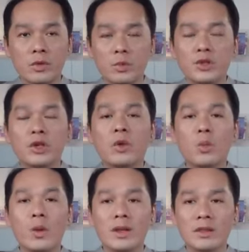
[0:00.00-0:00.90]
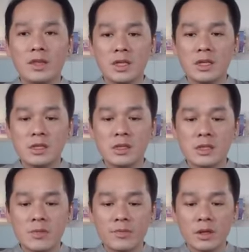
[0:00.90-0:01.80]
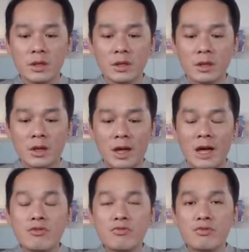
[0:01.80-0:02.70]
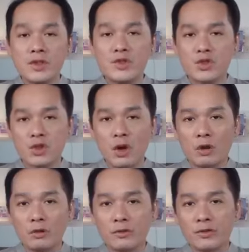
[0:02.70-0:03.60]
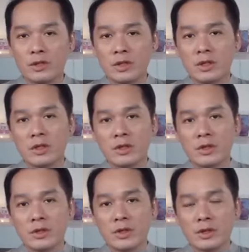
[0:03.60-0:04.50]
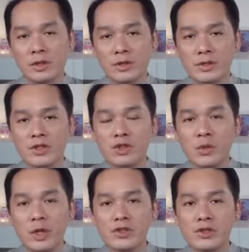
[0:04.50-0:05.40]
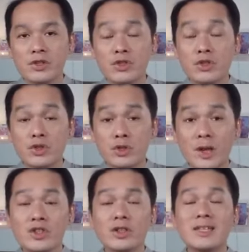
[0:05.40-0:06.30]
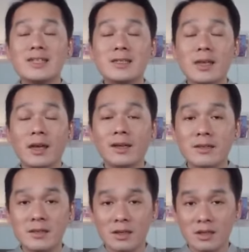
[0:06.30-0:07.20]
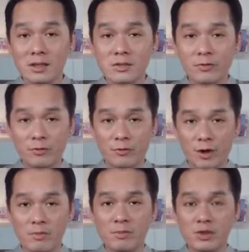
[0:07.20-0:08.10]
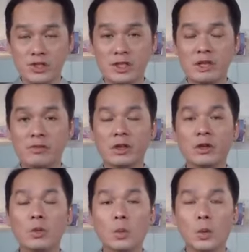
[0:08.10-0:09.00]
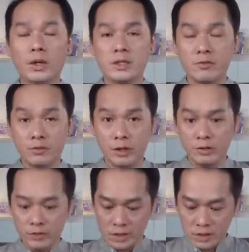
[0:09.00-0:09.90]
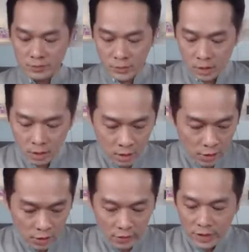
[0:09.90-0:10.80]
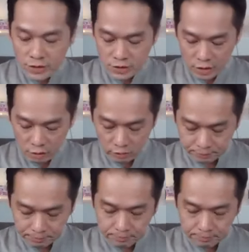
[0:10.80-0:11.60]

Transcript: we do not want these unresolved situations to actually taint us from perceiving what is in front of us. All right, so